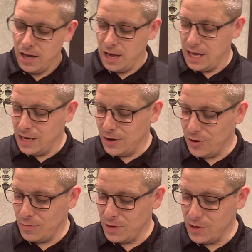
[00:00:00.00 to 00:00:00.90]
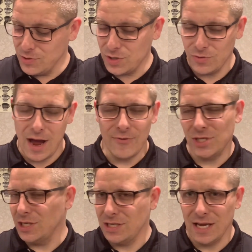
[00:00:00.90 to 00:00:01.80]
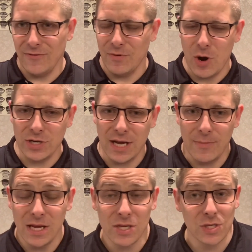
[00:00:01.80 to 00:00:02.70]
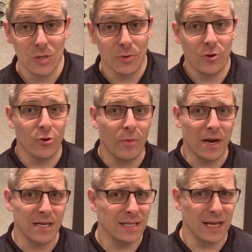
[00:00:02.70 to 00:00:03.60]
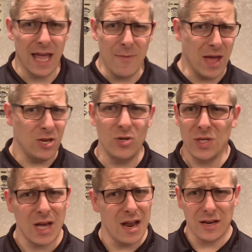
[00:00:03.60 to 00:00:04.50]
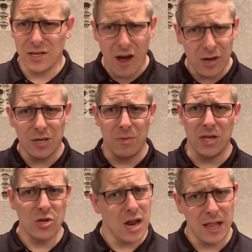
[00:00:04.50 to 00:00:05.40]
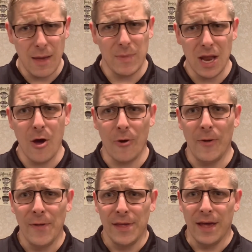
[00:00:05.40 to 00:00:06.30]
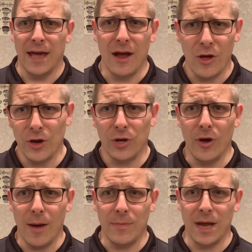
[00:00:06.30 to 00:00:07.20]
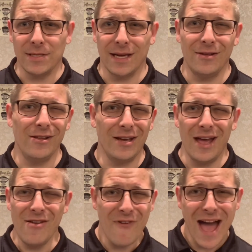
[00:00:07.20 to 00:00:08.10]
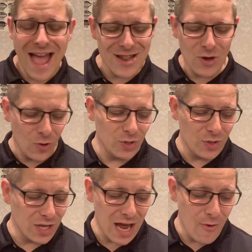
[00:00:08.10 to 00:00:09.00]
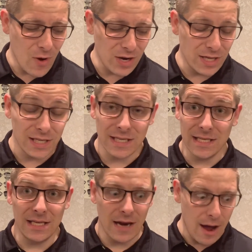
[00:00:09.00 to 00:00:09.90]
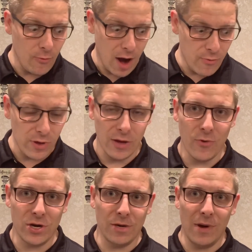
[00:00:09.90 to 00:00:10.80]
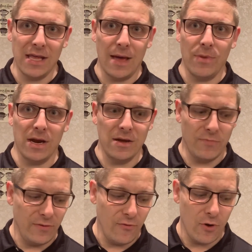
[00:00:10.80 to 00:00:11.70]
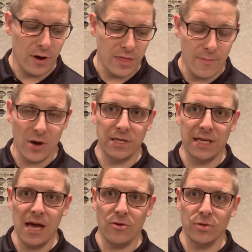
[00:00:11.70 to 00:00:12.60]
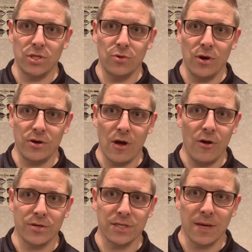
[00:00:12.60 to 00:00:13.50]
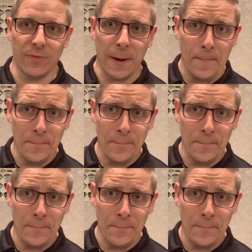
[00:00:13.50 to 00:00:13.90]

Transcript: Anywho, I was just giving him a hard time, and he was super cool about it. And he's like, hey man, you just got to talk to me. You got to let me know, and I'll hook you up. And I was like, look, if I had told you that I wanted this, because I said I really wanted to buy that, but before they marked it down, it was $200 and something.